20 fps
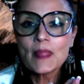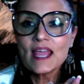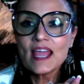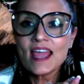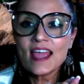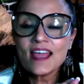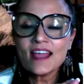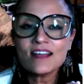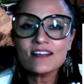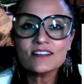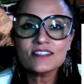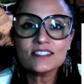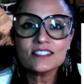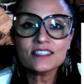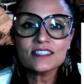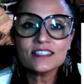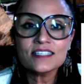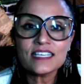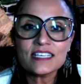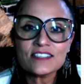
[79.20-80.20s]
And
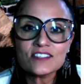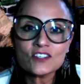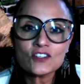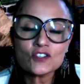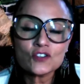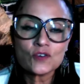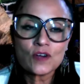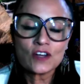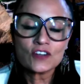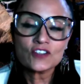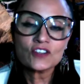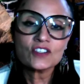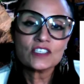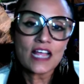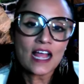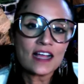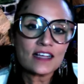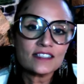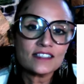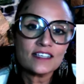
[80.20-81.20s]
these instructors
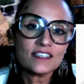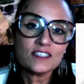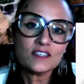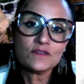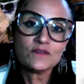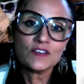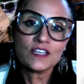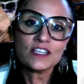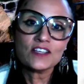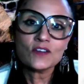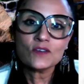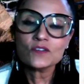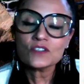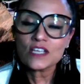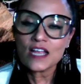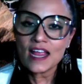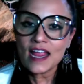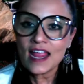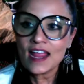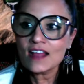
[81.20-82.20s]
access the videos
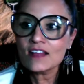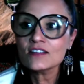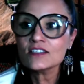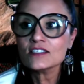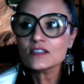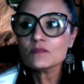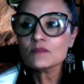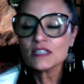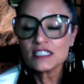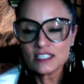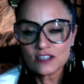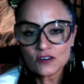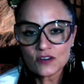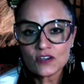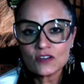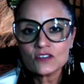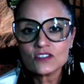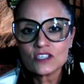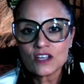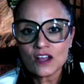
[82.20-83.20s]
and
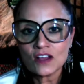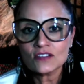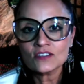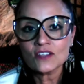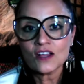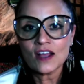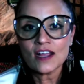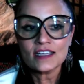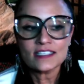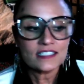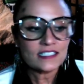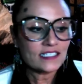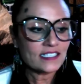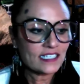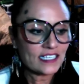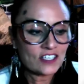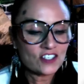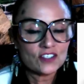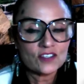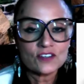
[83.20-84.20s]
materials online to
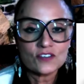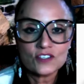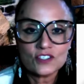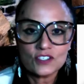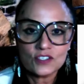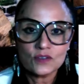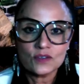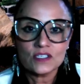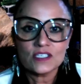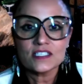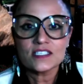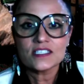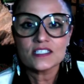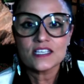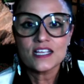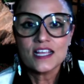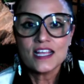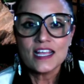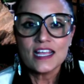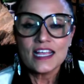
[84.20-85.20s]
teach their students.
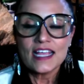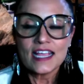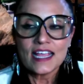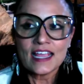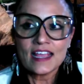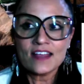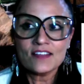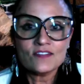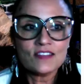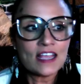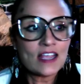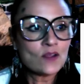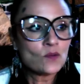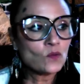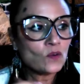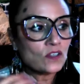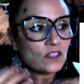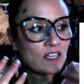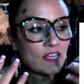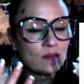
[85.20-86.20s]
And they
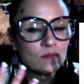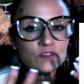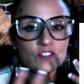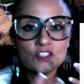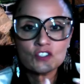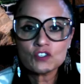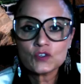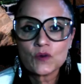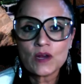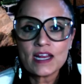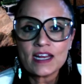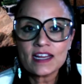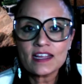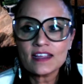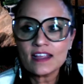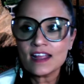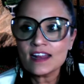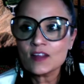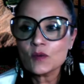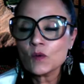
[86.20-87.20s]
will come to
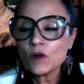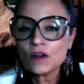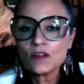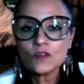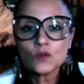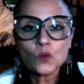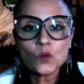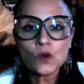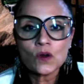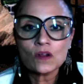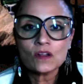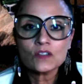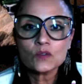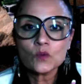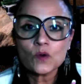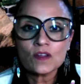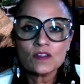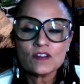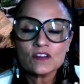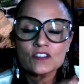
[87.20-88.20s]
training anywhere in the world
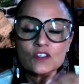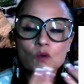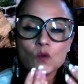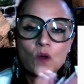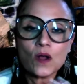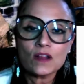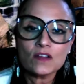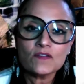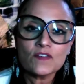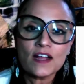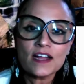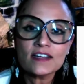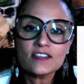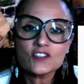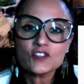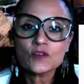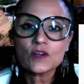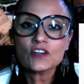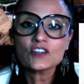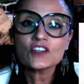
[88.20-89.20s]
where there's a qualified
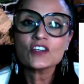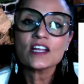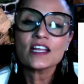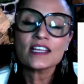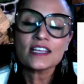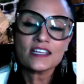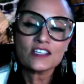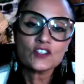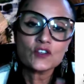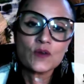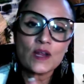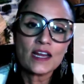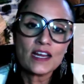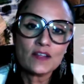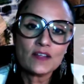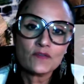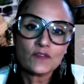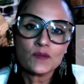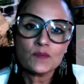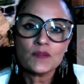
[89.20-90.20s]
instructor and get
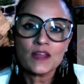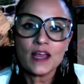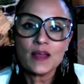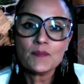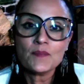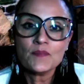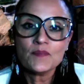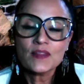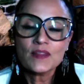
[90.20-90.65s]
training from them,